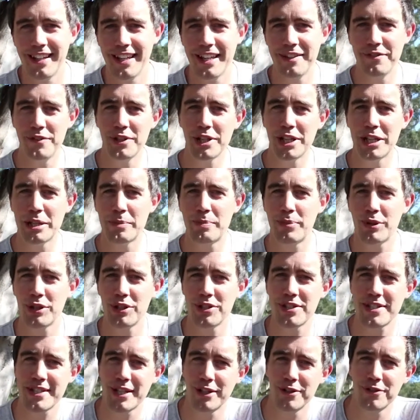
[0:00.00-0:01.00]
if you're going to put
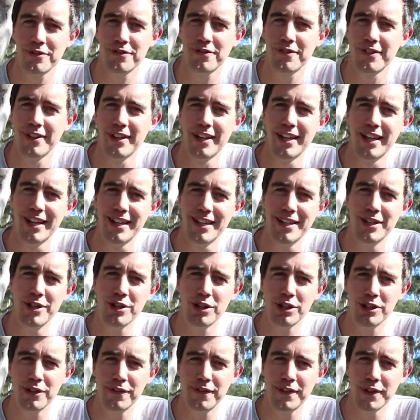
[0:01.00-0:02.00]
yourself, you're
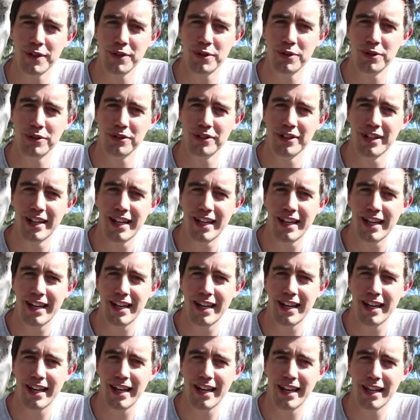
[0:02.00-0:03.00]
going to feel
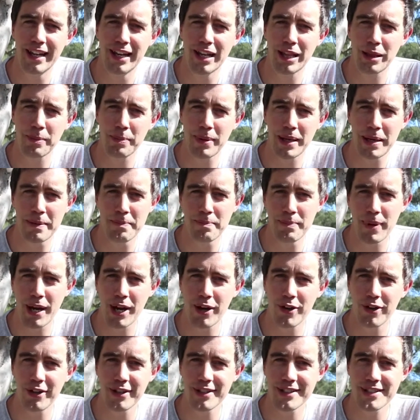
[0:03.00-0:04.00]
a little bit
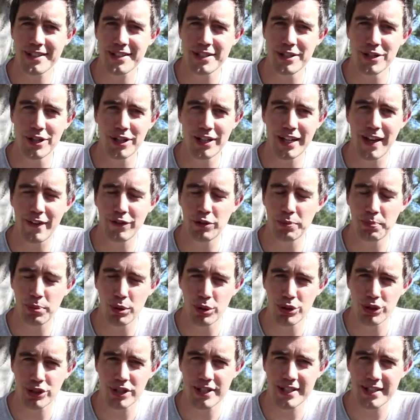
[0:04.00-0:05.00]
embarrassed, you're going to have to
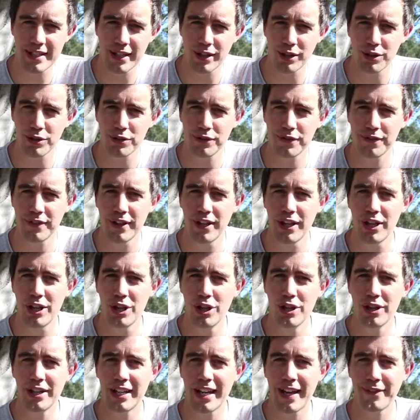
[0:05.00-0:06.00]
push yourself,
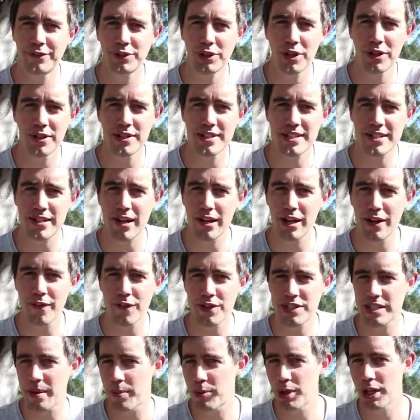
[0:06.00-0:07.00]
you're going to have to go and sign up
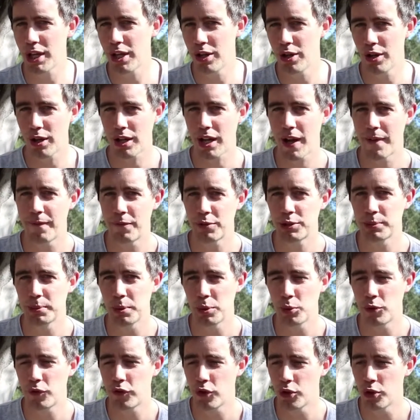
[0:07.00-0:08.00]
for something you're not
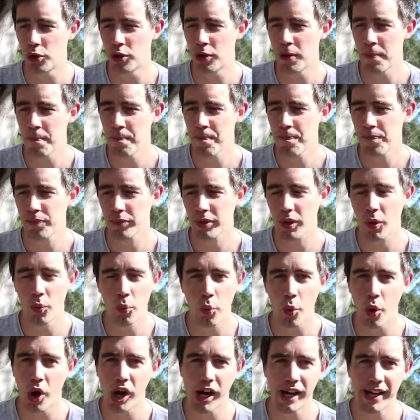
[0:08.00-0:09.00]
comfortable for,
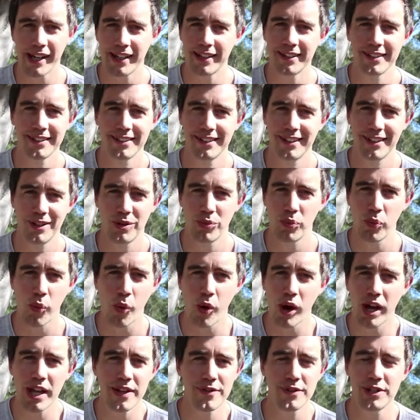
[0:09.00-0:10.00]
why?
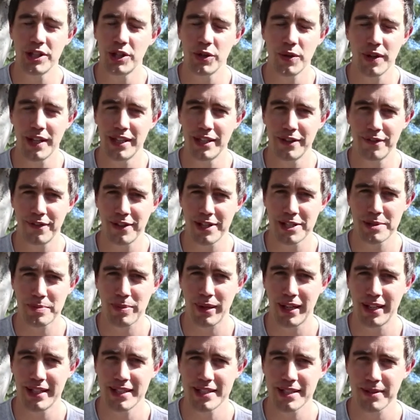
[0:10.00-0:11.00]
Why even do it in the first
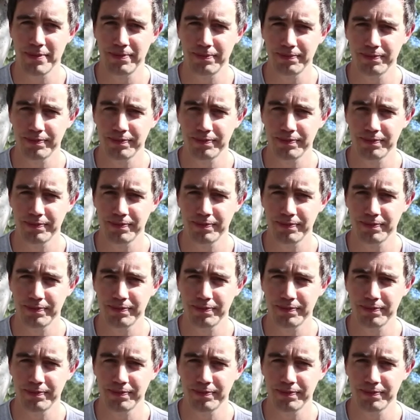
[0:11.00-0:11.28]
place?